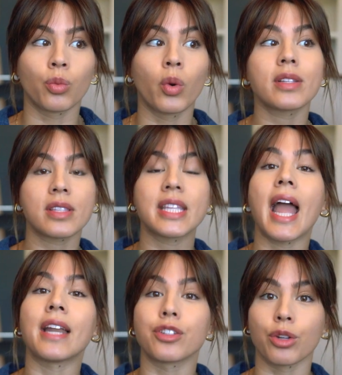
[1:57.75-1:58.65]
What is the
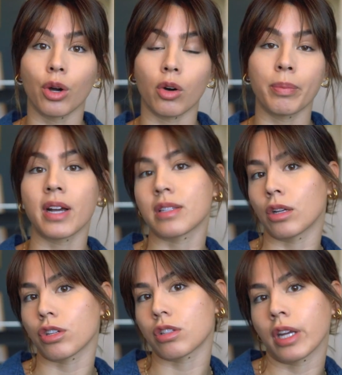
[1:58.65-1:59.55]
end goal? Because I'll
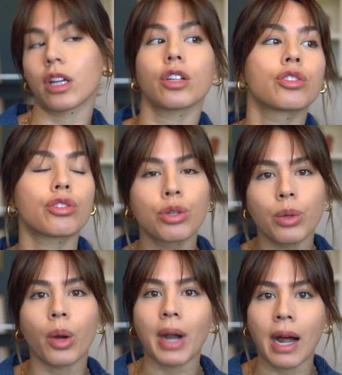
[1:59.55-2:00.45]
just like
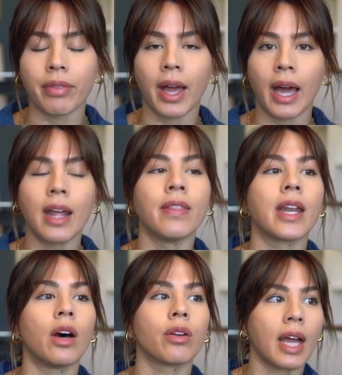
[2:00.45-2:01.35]
scoot around that and
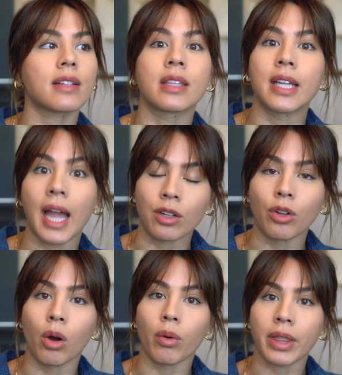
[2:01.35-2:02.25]
then I'll get to the end
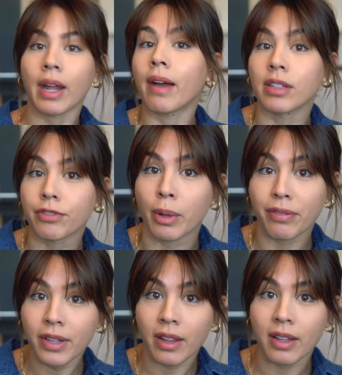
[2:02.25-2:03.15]
goal without having my
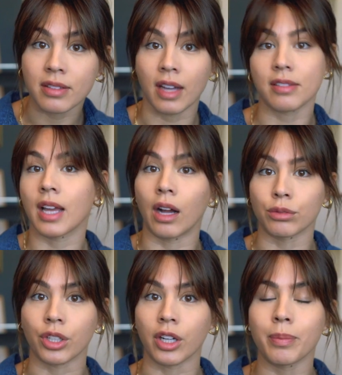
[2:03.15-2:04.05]
feelings. That
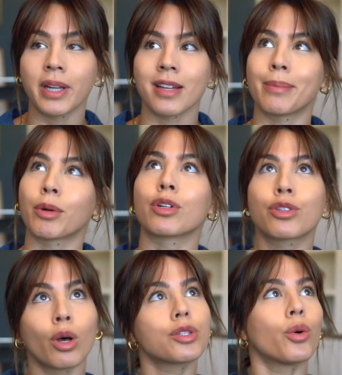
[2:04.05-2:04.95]
sounds good because I'm a
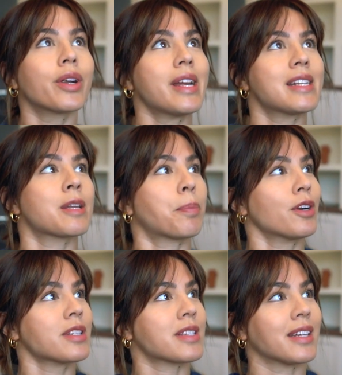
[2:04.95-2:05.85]
results-oriented
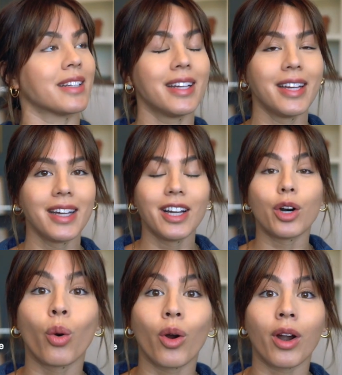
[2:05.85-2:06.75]
person,
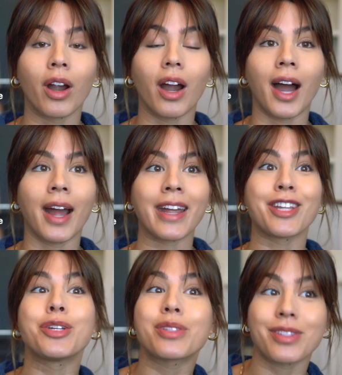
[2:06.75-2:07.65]
or I
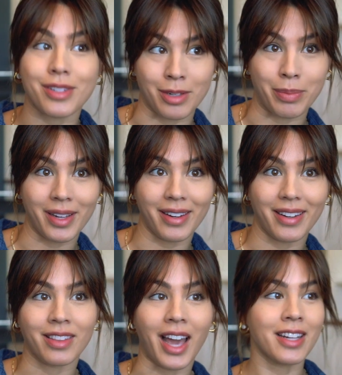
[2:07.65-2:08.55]
used to be.
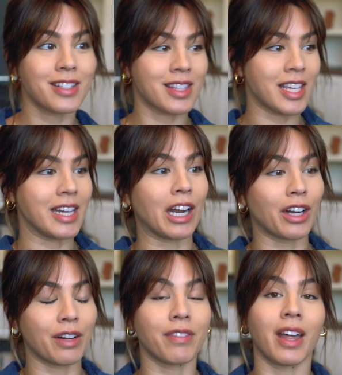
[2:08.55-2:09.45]
That is the
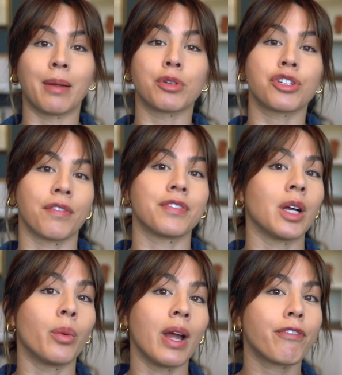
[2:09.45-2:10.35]
narrative that I'm
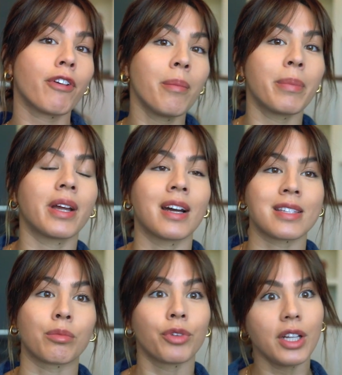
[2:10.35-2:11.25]
shifting away from
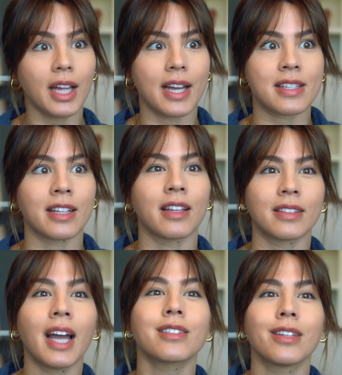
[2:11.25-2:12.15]
because I'm realizing that
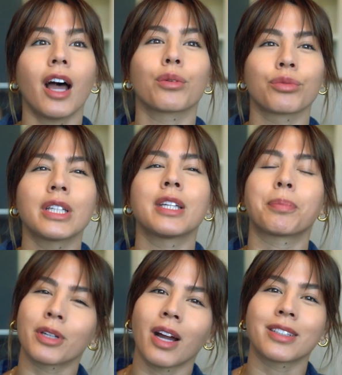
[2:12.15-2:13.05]
that's not really
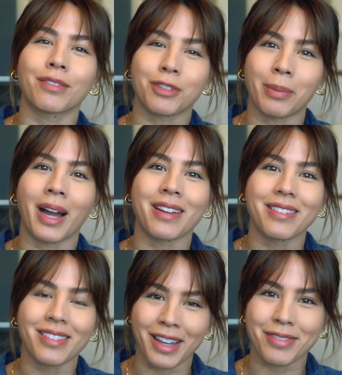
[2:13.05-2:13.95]
productive to my
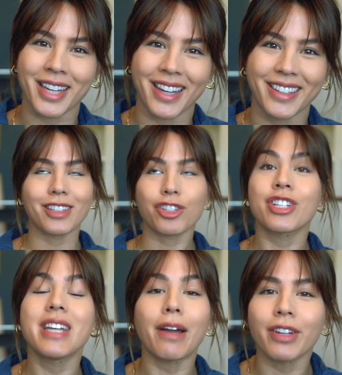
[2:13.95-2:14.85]
lifestyle.
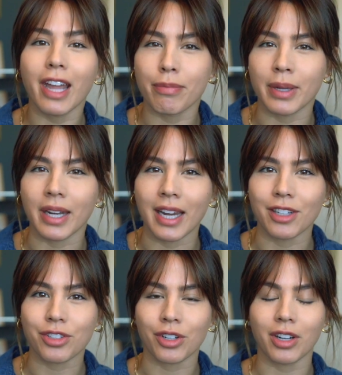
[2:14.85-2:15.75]
She never gave me an
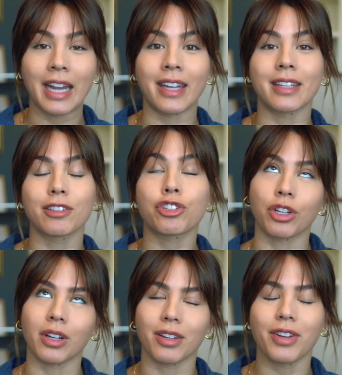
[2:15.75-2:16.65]
answer, and she
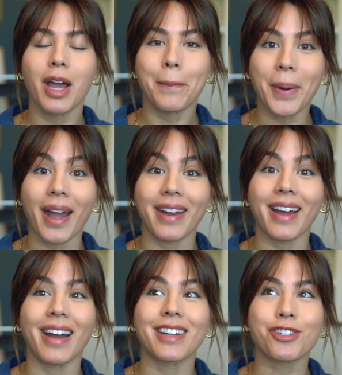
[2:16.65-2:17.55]
could have, but
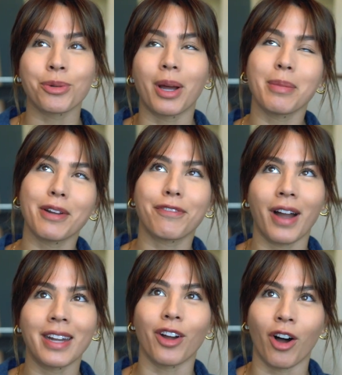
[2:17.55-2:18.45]
she wanted me to
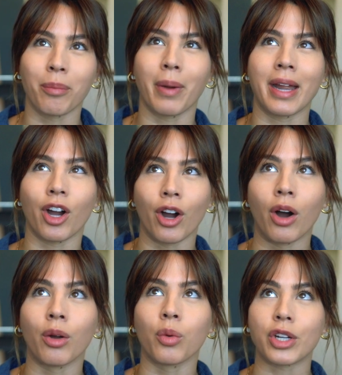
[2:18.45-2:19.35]
find it on my
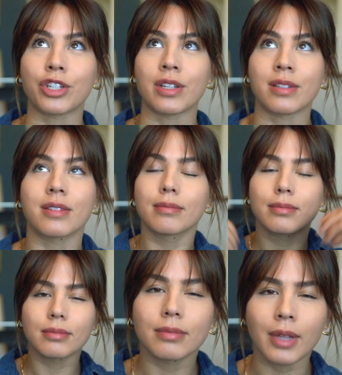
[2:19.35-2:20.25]
own, which is
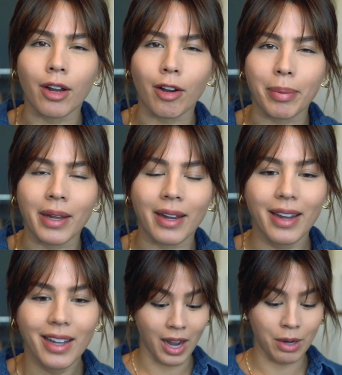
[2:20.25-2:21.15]
therapy.
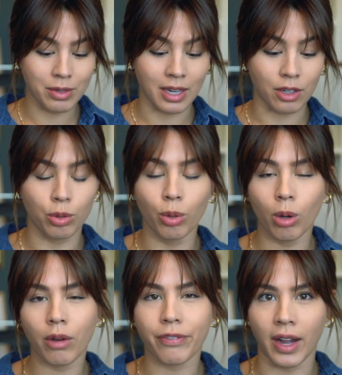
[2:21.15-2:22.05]
I was like,
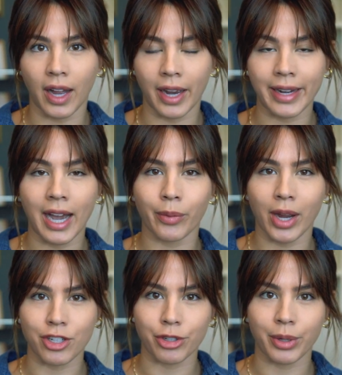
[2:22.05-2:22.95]
cool, fine, how do
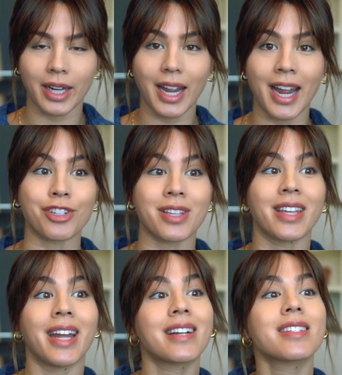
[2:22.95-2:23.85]
I do it? And she said
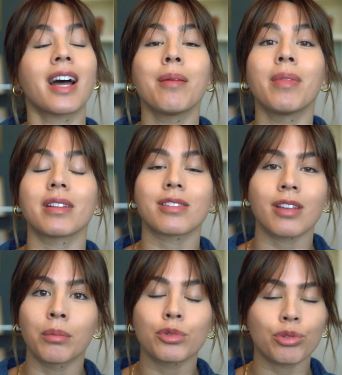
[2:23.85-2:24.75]
the next time that
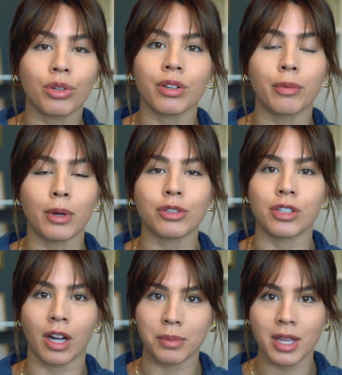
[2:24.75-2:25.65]
some sort of
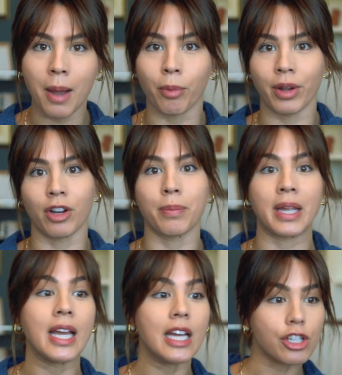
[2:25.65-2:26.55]
emotion comes up, whether it
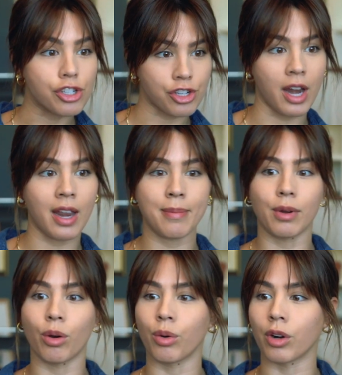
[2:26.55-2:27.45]
be shame
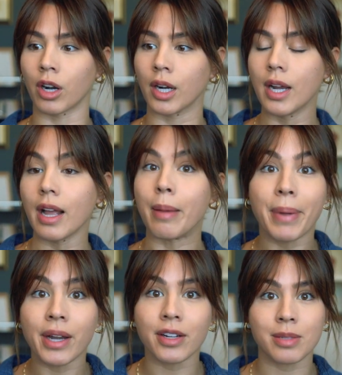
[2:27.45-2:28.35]
or
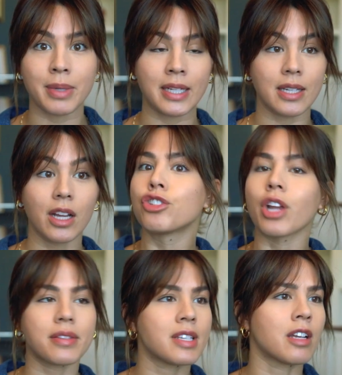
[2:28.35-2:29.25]
embarrassment,
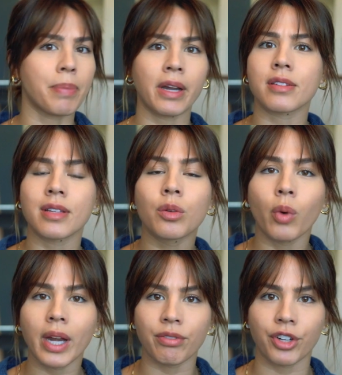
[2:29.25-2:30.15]
jealousy, comparison,
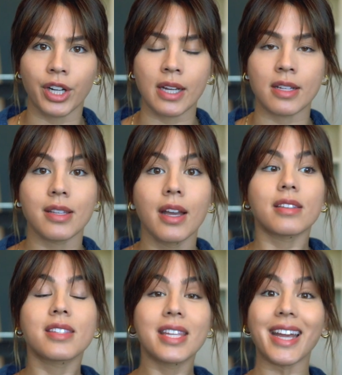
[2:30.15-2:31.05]
whatever it is,
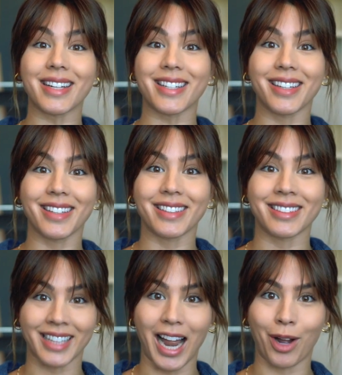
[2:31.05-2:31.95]
sit
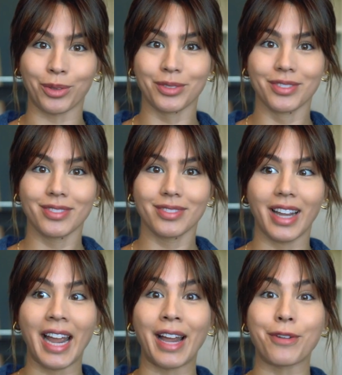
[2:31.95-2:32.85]
down
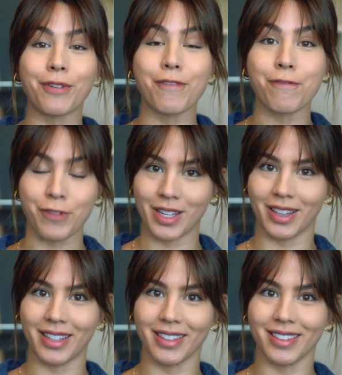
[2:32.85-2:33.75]
and
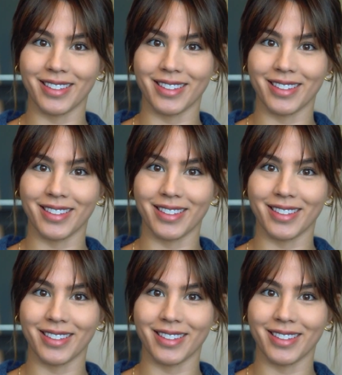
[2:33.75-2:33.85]
feel it.